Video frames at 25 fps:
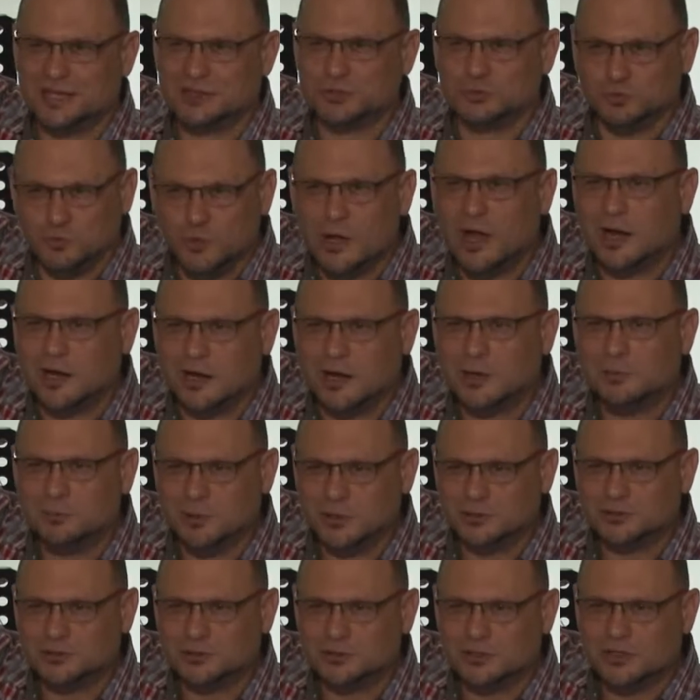else. We are
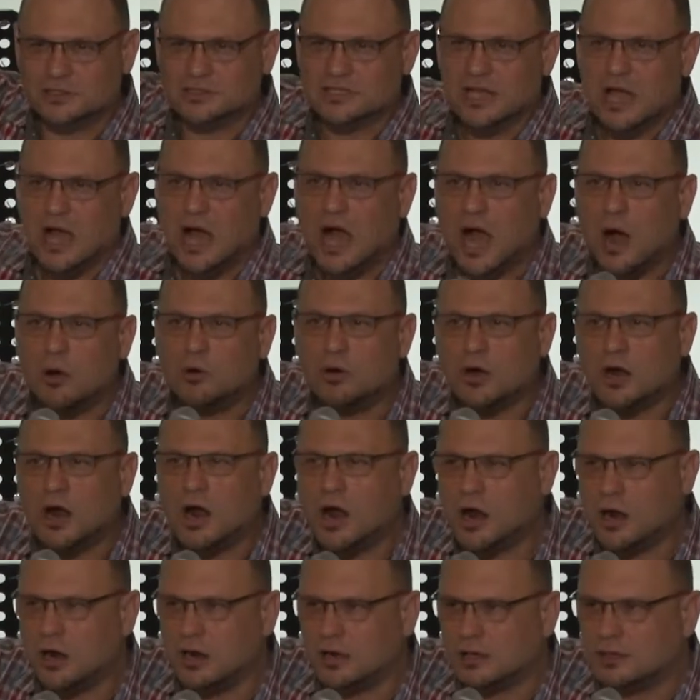able to. Our
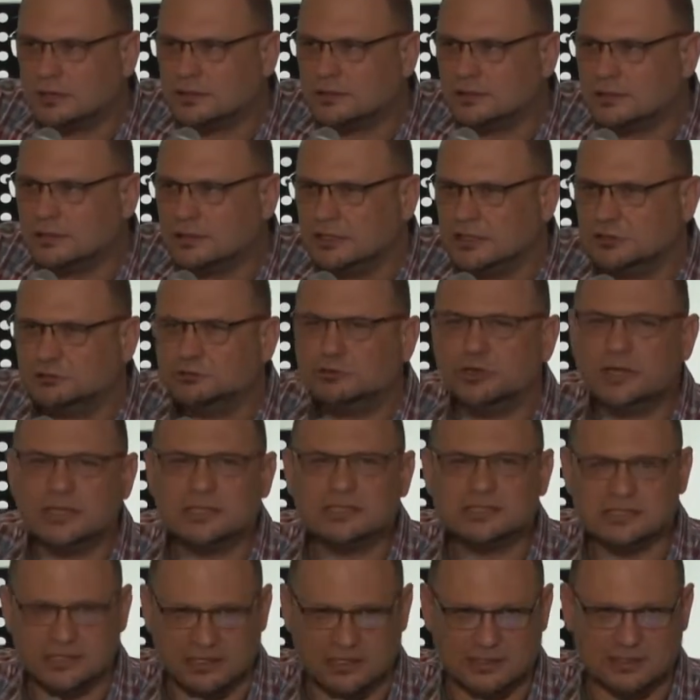heart
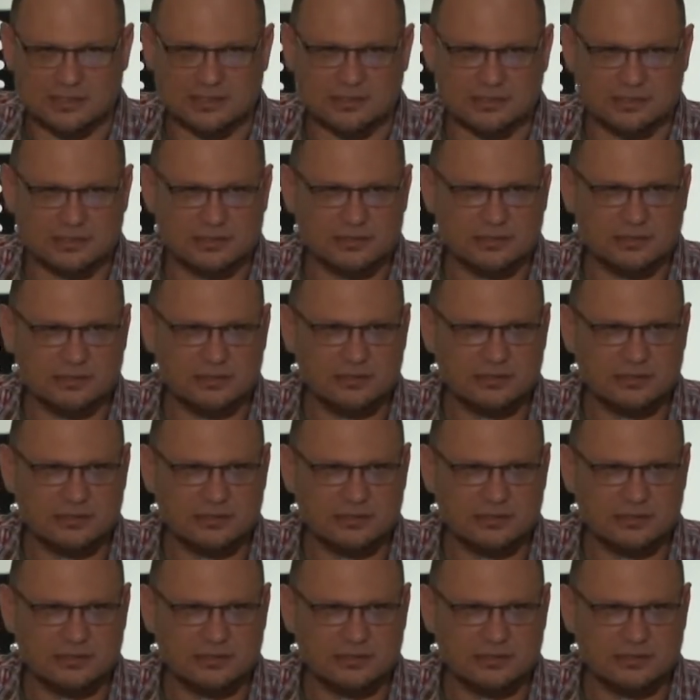tricks us.